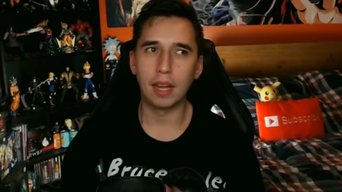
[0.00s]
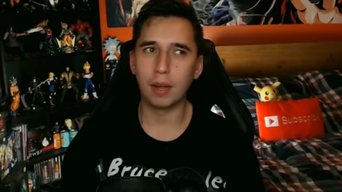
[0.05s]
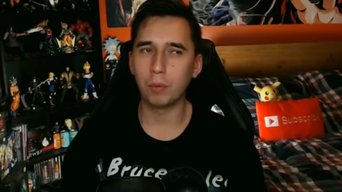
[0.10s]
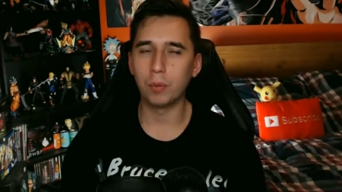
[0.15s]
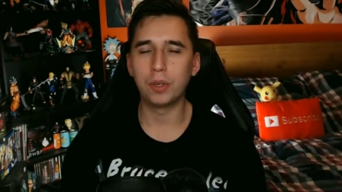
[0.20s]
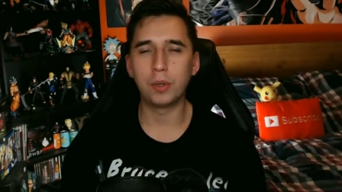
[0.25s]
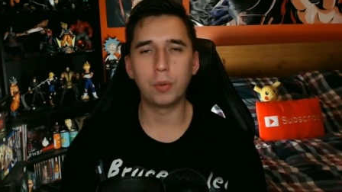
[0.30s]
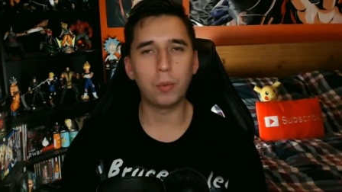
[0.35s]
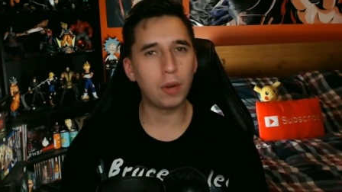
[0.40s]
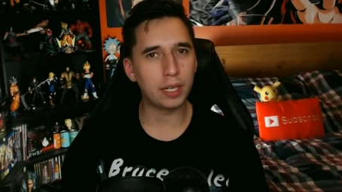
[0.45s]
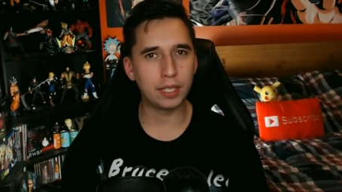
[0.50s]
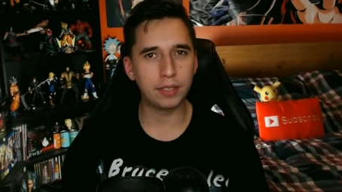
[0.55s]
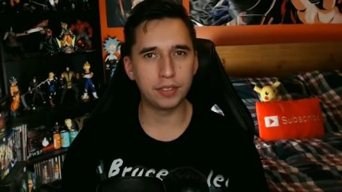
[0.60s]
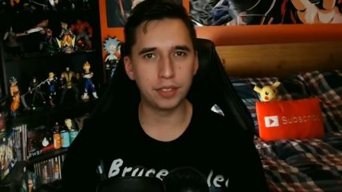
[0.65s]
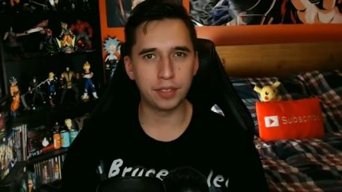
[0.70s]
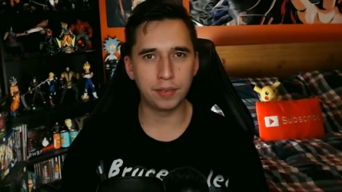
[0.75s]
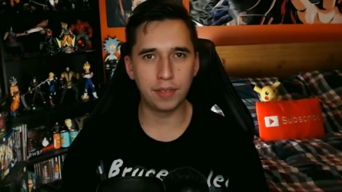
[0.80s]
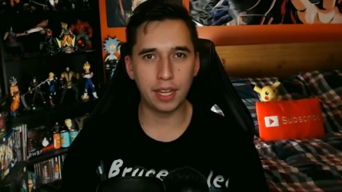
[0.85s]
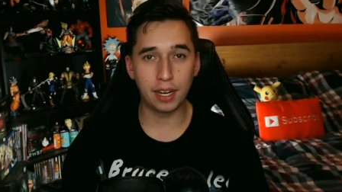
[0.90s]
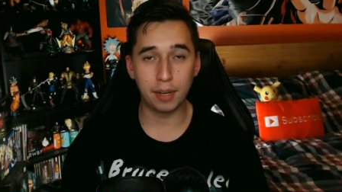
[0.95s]
I wonder what
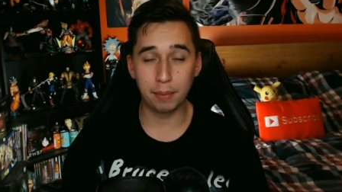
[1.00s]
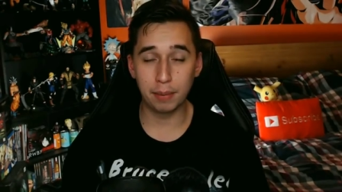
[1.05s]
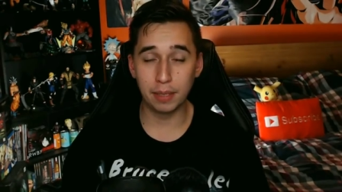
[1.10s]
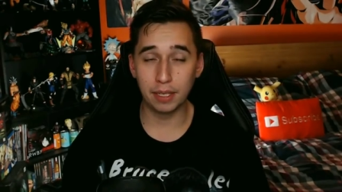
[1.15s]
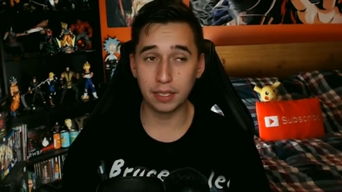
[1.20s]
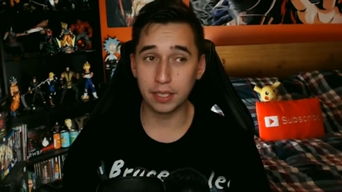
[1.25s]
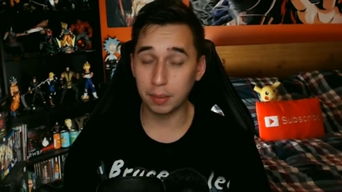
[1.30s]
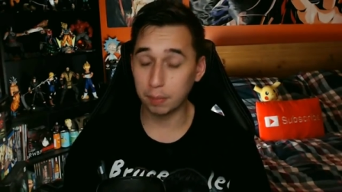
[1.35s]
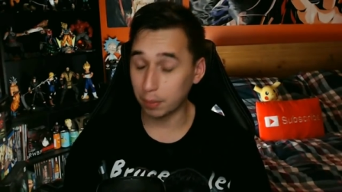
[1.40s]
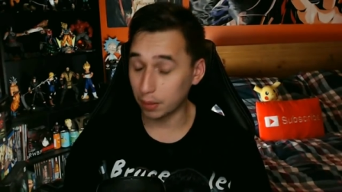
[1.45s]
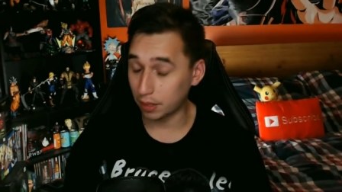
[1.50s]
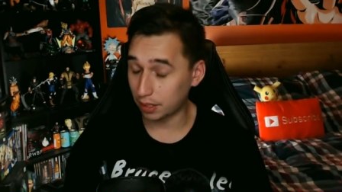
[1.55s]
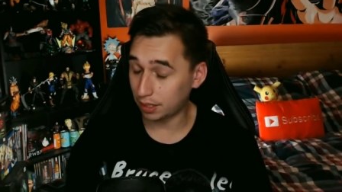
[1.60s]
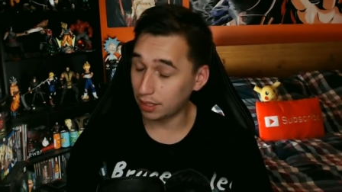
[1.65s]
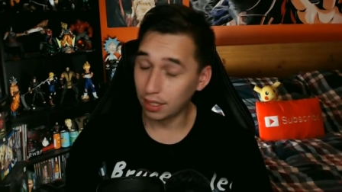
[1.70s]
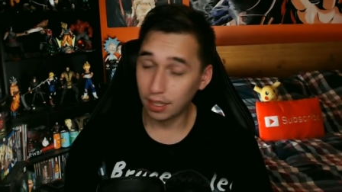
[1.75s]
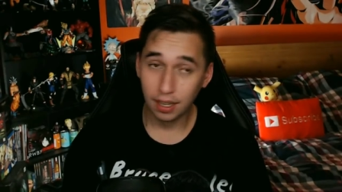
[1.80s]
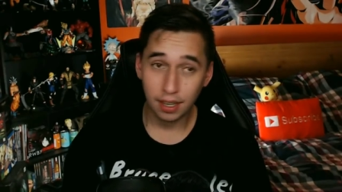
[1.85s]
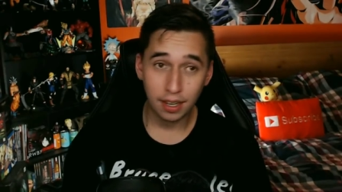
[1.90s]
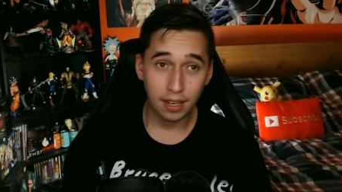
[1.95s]
gives him that ability. But
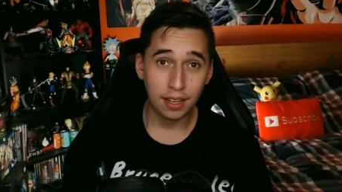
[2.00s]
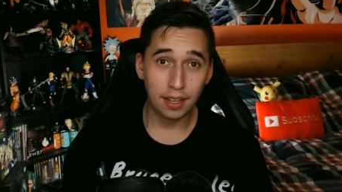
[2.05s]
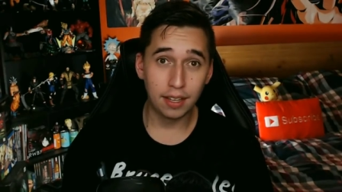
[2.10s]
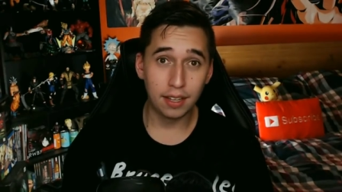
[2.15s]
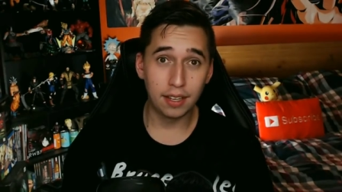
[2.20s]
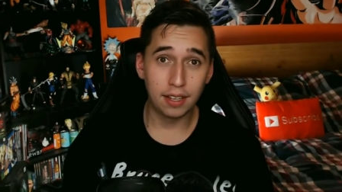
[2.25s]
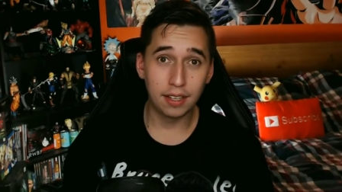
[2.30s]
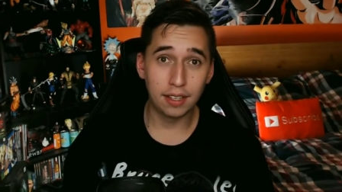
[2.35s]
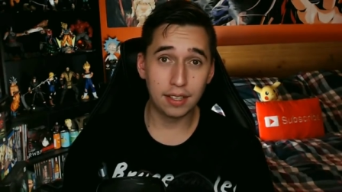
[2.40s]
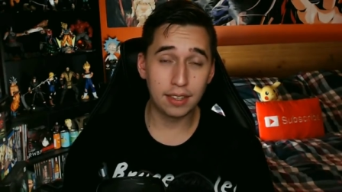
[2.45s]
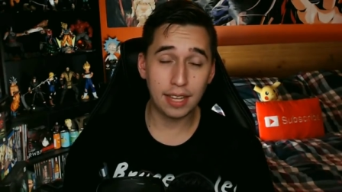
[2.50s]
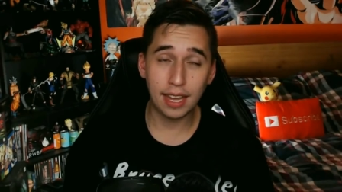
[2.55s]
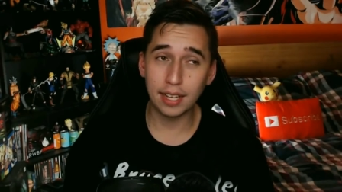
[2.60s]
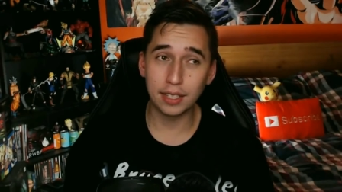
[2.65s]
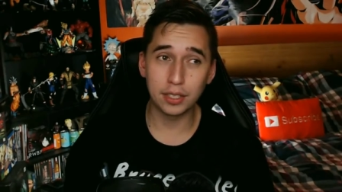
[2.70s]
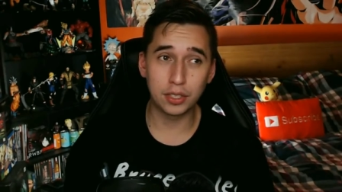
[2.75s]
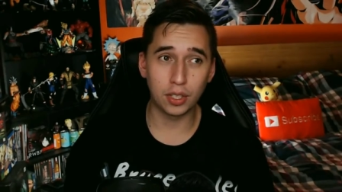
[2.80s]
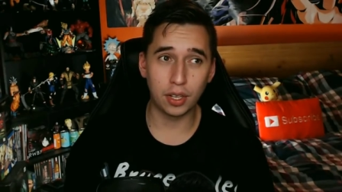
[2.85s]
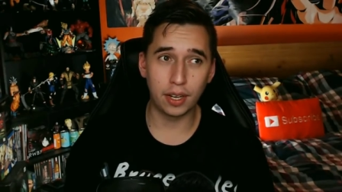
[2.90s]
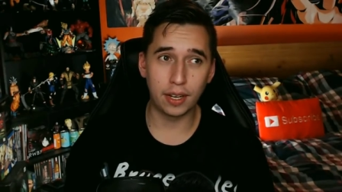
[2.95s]

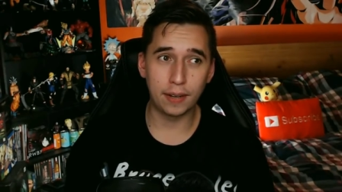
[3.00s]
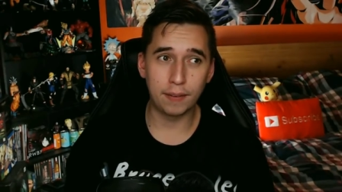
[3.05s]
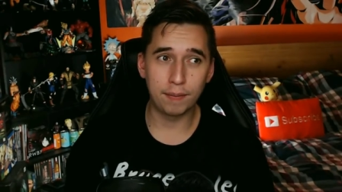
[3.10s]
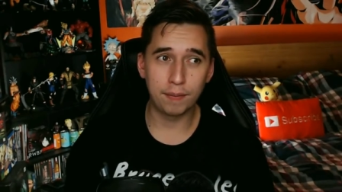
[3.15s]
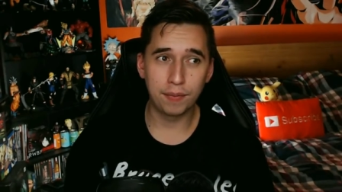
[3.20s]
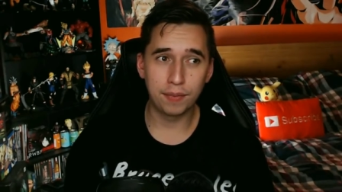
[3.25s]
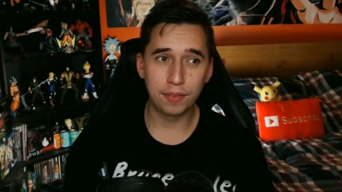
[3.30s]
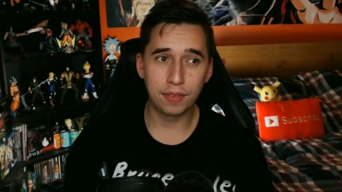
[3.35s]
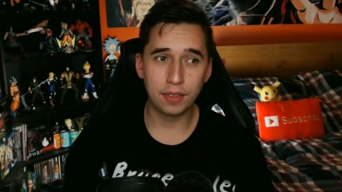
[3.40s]
that aside,